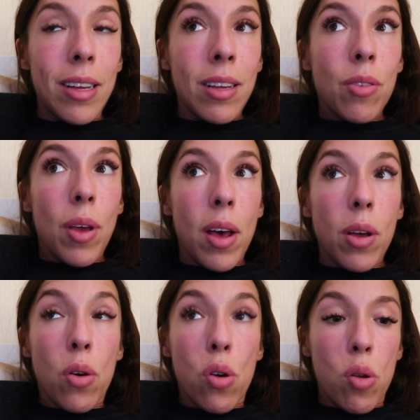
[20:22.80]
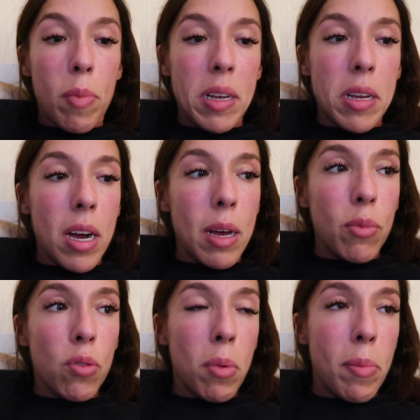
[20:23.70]
So yeah, I got all my
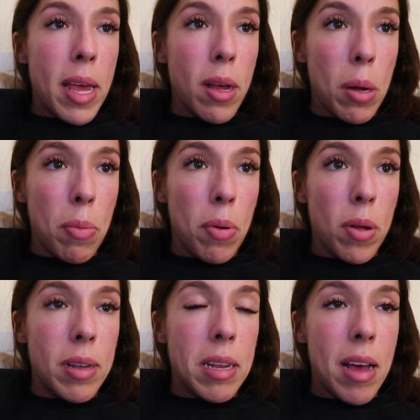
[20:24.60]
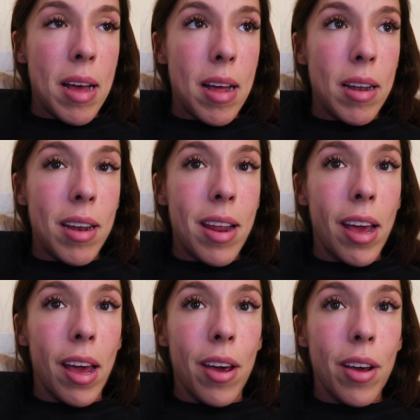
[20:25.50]
times for my makeup, tan and
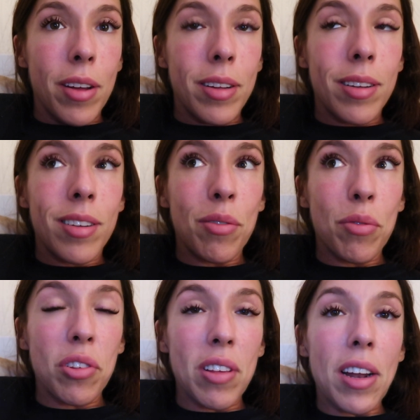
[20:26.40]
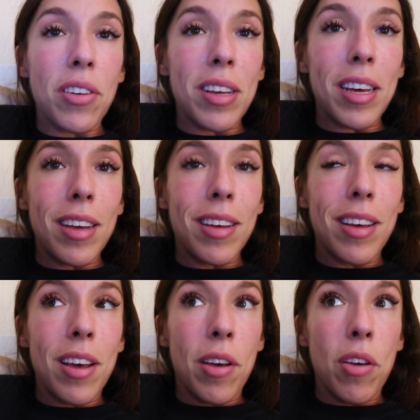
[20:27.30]
hair for Saturday
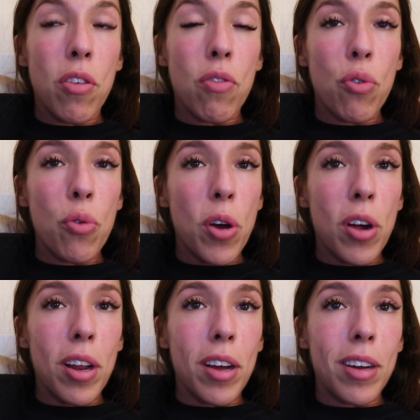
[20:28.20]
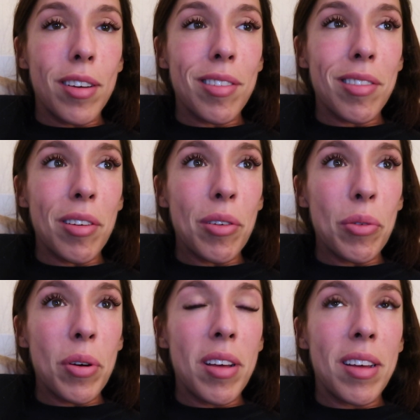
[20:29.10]
through earlier.
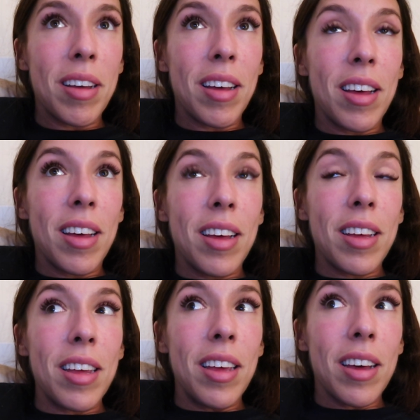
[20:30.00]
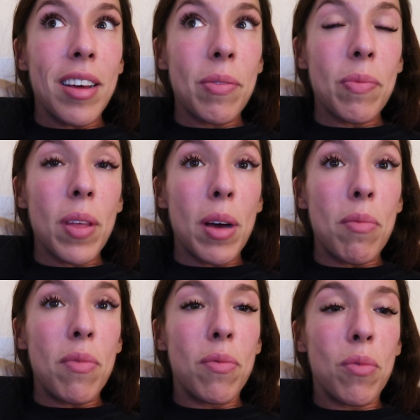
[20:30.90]
So yeah,
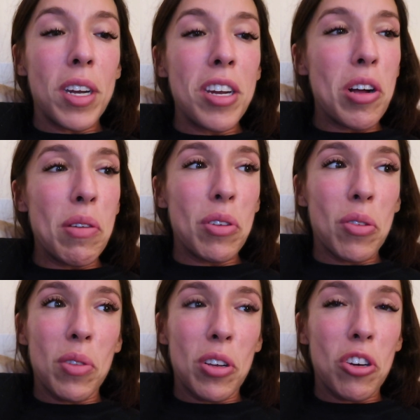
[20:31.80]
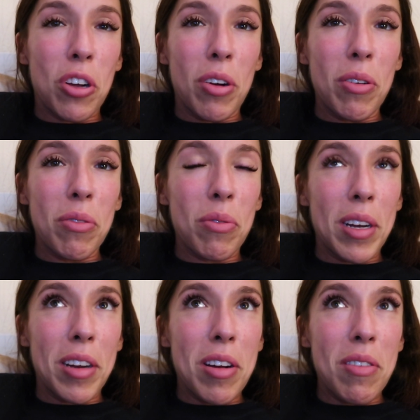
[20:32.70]
I'm really nervous for the show,
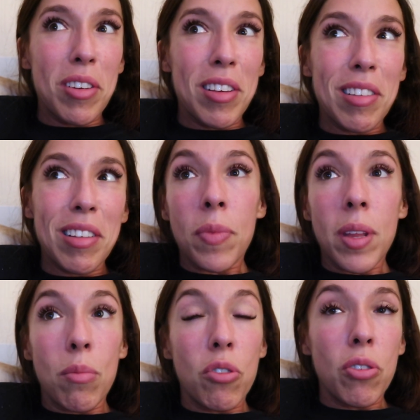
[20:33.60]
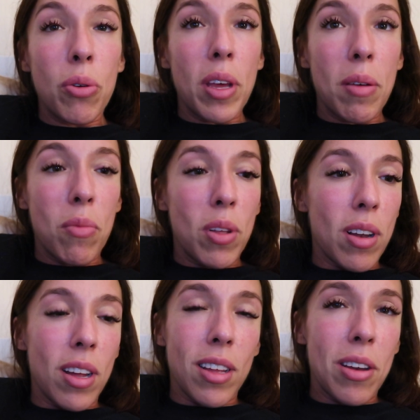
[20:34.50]
really nervous. I'm just going in with
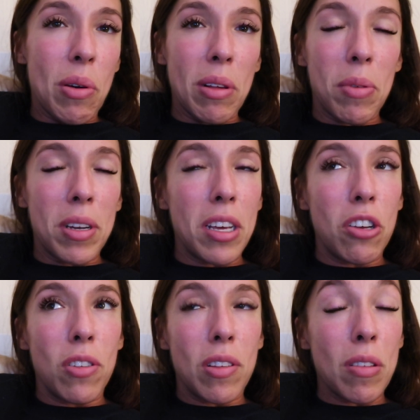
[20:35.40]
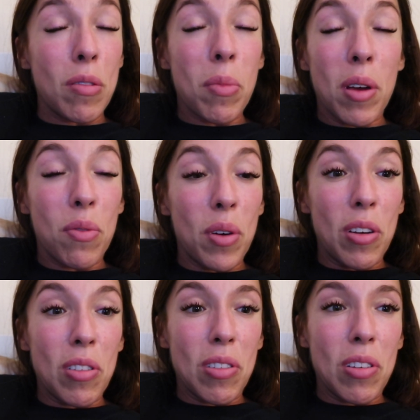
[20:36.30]
like no expectations. This is my
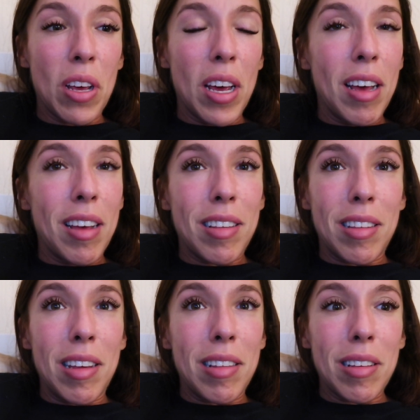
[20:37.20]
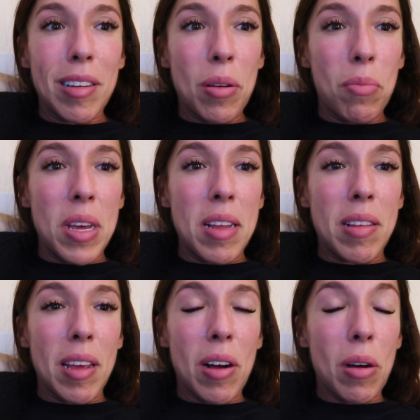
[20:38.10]
first season
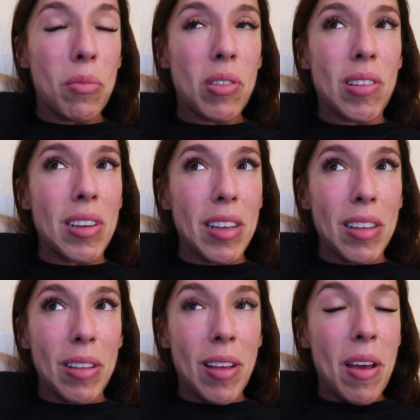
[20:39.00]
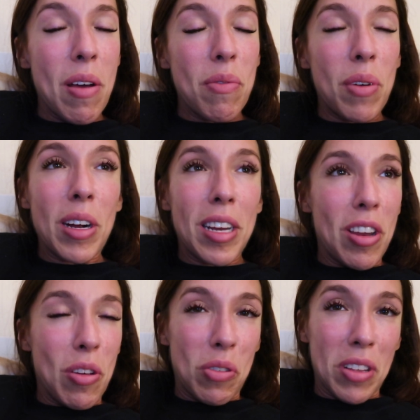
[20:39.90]
competing. I'm still very
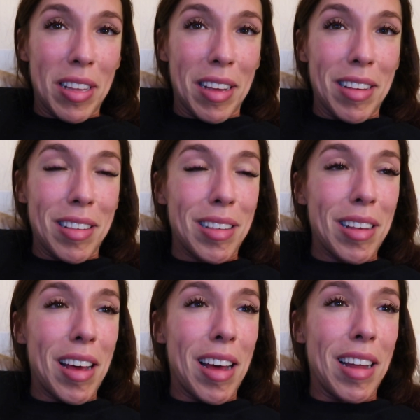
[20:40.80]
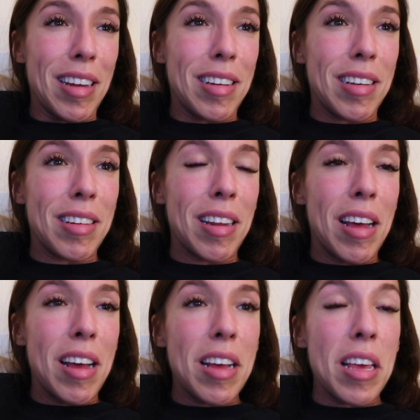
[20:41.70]
new to this and
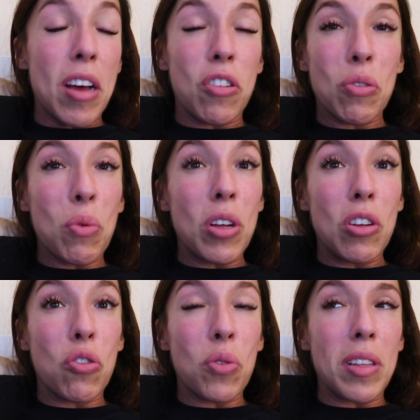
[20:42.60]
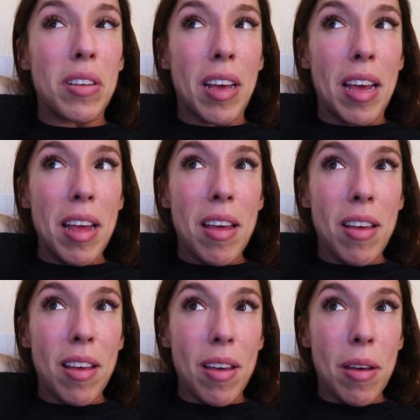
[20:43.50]
yeah, I just want to enjoy the day
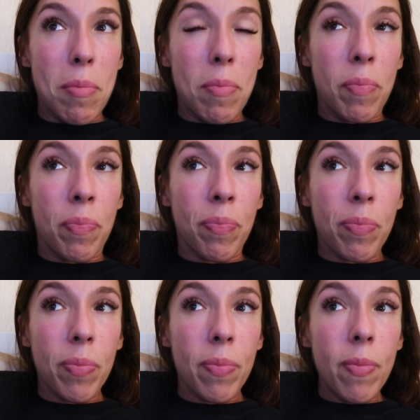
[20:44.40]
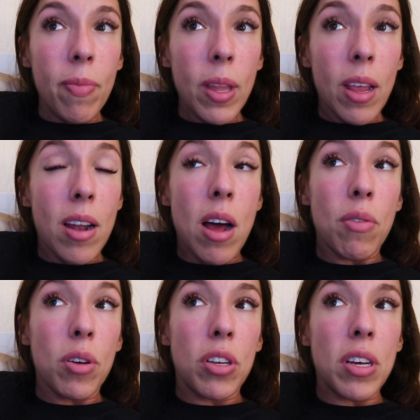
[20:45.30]
um, and have
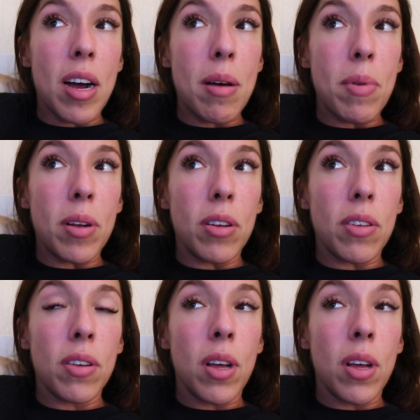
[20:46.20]
a good time and